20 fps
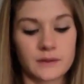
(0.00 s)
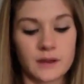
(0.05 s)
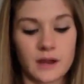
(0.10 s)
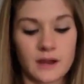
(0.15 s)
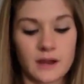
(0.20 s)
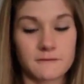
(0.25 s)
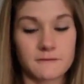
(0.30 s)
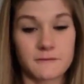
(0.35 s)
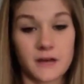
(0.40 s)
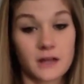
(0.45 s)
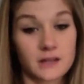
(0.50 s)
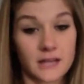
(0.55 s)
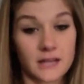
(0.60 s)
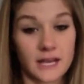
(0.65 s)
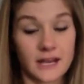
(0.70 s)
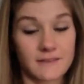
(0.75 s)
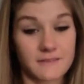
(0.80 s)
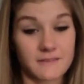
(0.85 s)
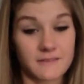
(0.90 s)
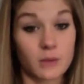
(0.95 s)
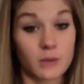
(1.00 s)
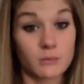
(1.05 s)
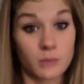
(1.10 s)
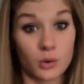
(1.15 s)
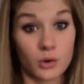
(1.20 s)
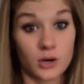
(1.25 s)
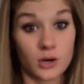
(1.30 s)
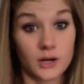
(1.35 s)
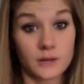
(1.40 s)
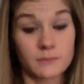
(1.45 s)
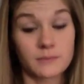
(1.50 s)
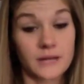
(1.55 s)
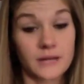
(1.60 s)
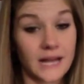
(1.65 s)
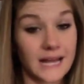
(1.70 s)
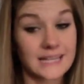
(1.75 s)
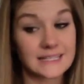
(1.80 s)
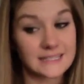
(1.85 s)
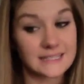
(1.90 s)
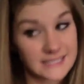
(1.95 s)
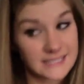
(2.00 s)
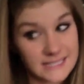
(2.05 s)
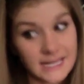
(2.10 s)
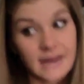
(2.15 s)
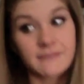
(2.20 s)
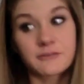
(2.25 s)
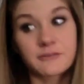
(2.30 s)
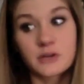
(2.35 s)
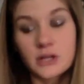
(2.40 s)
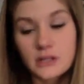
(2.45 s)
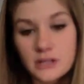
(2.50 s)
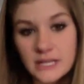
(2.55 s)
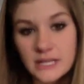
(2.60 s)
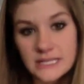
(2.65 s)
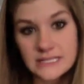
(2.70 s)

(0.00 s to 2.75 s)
I felt like I felt more, but I definitely